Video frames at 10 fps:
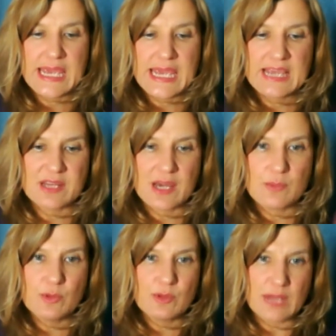is that I
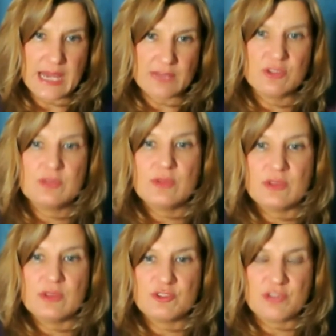will actually do
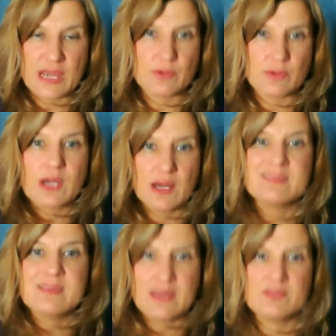this chakra
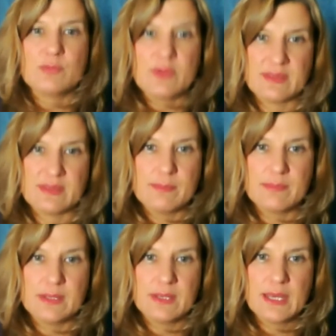color test with
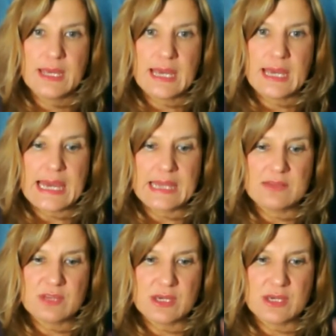them. And